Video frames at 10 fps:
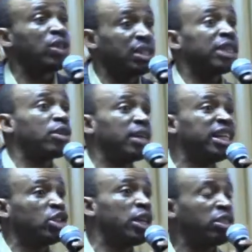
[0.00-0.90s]
was
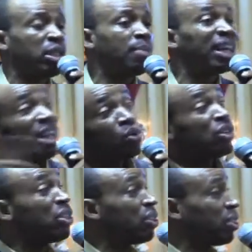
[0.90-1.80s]
naturally a, stammerer. He
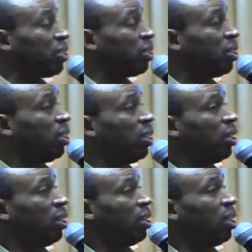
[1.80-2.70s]
was not.
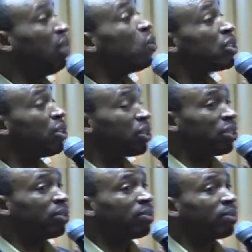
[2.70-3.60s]
He was not.